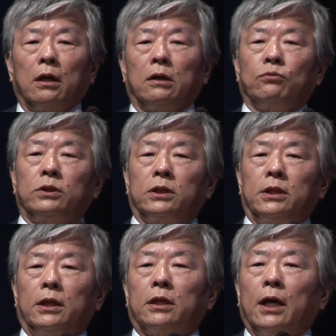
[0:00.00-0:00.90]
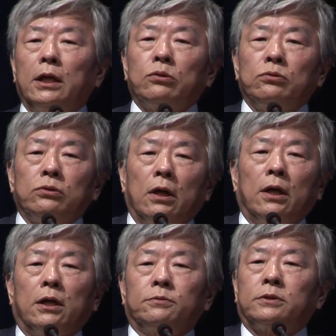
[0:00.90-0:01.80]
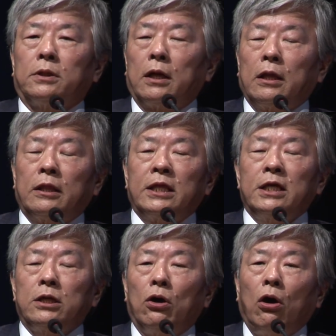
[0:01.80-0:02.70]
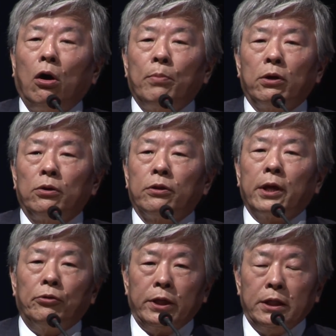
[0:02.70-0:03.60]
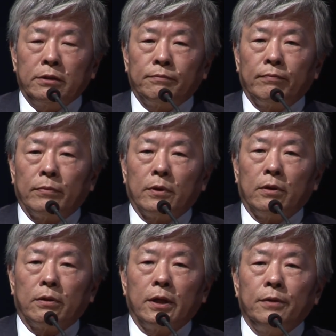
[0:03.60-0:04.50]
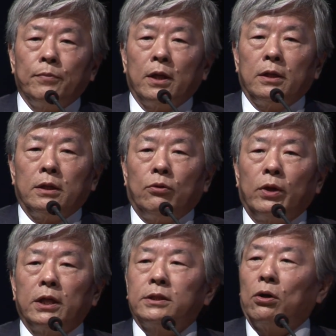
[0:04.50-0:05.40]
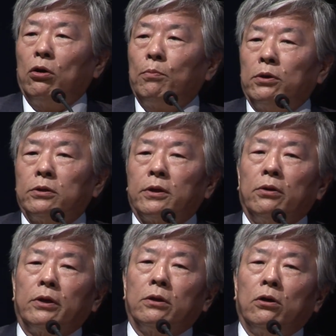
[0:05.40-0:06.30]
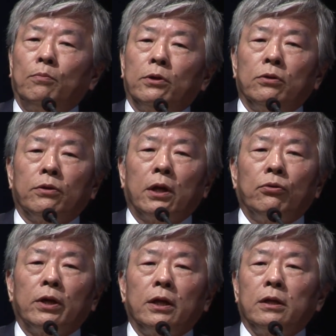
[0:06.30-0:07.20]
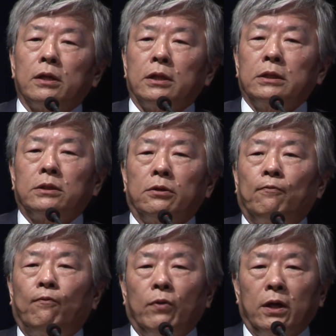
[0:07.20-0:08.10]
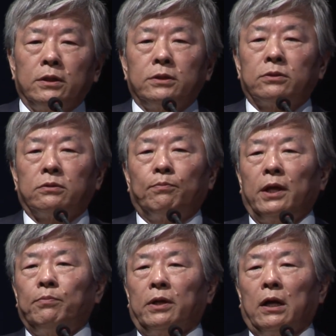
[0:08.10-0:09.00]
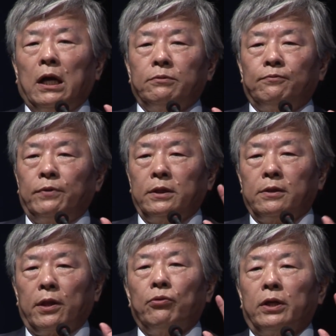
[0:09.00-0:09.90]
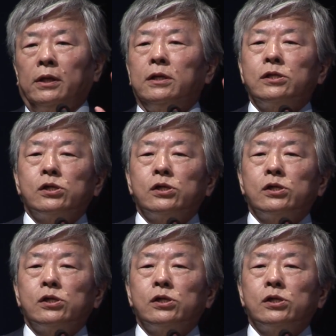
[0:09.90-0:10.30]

which is entitled as the Operon Theory. Okay. What is the Operon Theory? Operon Theory is the first paper, first theory.